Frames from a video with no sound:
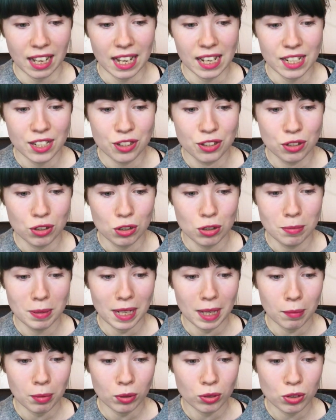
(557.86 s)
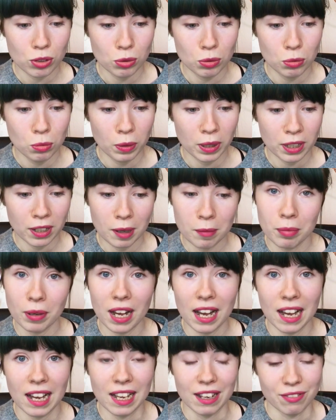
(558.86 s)
and to be able to wear a
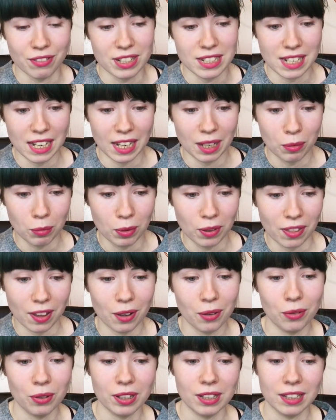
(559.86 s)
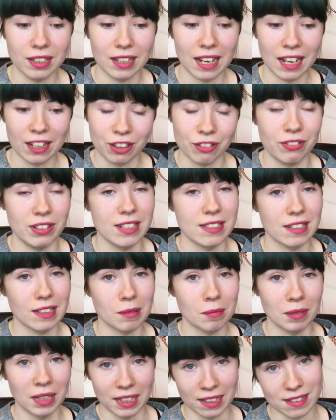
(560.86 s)
bra every day without it
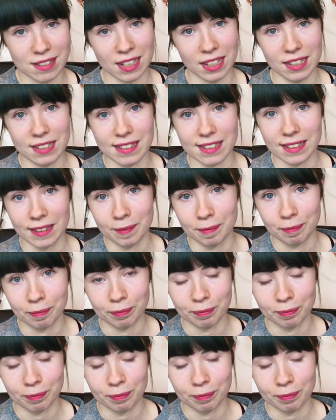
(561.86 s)
aggravating my anxiety.